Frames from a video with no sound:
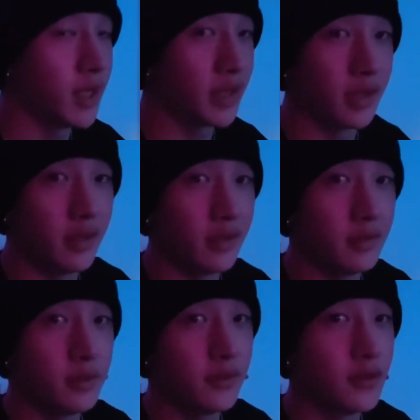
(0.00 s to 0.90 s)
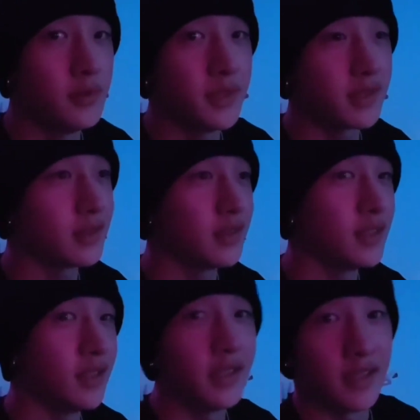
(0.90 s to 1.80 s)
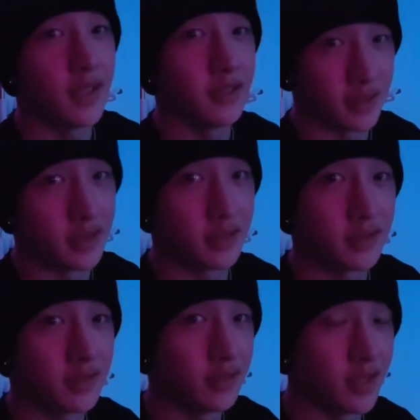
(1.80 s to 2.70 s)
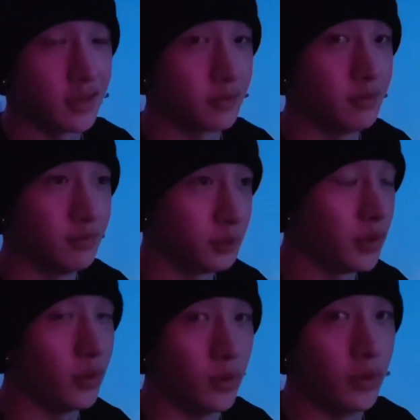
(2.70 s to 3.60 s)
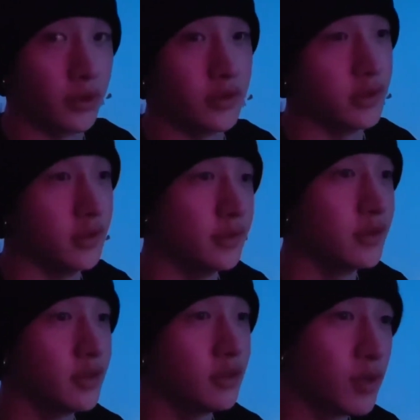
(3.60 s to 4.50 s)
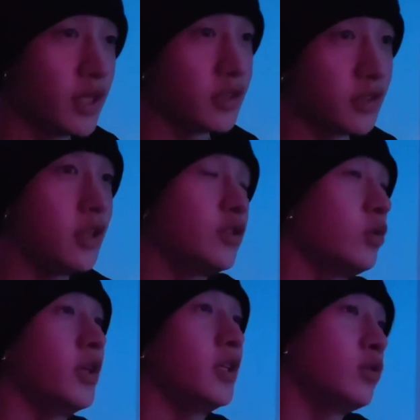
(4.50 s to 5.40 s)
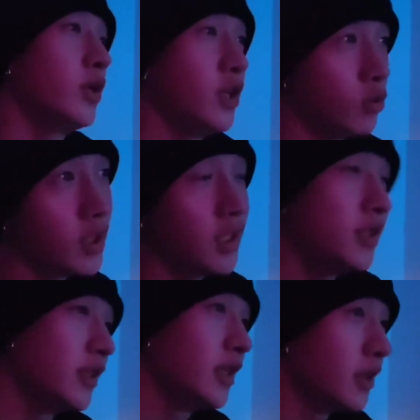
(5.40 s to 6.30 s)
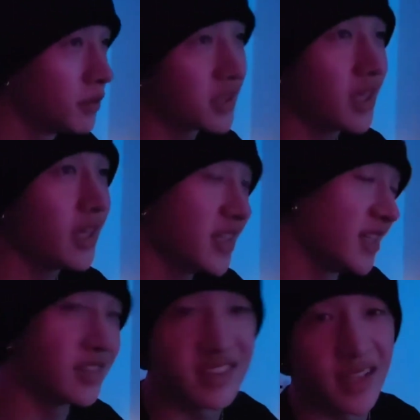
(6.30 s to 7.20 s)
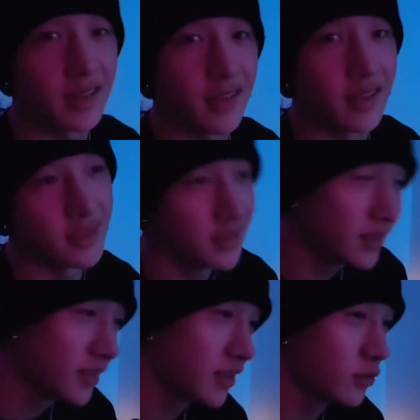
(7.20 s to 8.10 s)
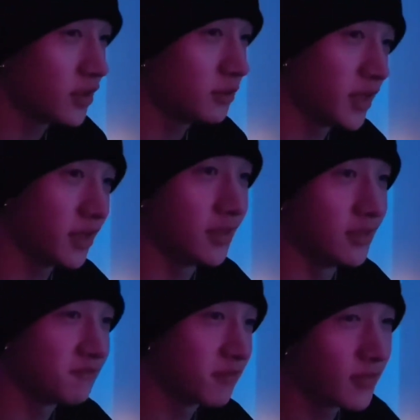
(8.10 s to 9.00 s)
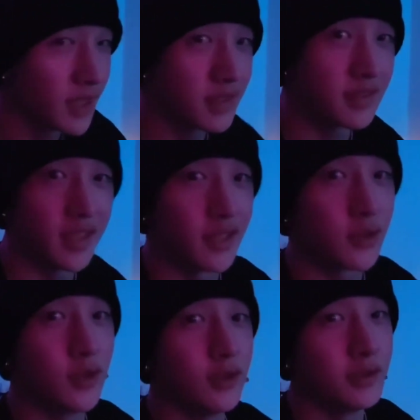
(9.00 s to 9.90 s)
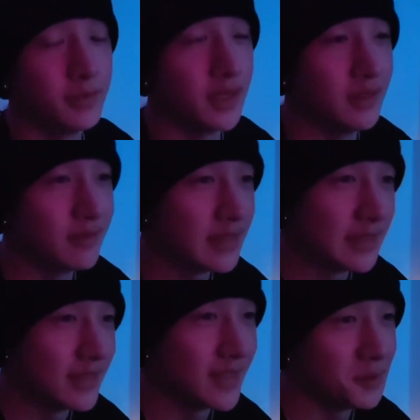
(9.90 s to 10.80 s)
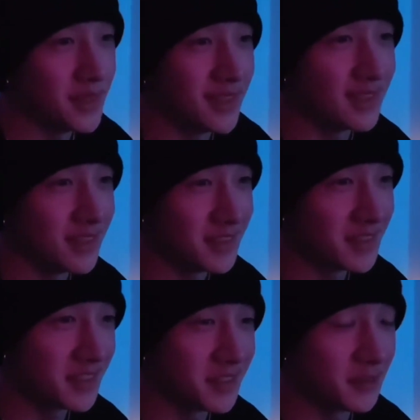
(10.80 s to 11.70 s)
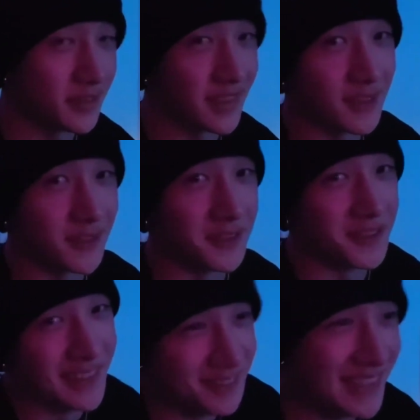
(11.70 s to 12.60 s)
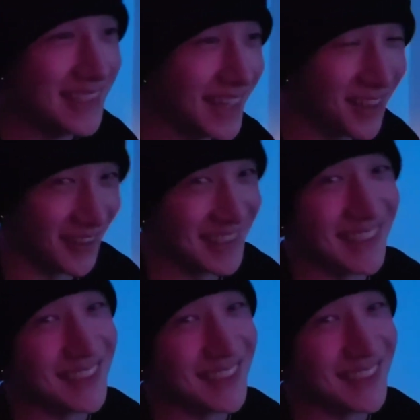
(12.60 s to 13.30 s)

Kingdom performance, yeah, that's pure auto tune. Renaissance 2021, but it's kind of like an aesthetic thing. I just wanted to make it just sound cool, but I mean it's different taste by everyone. But I thought it sounded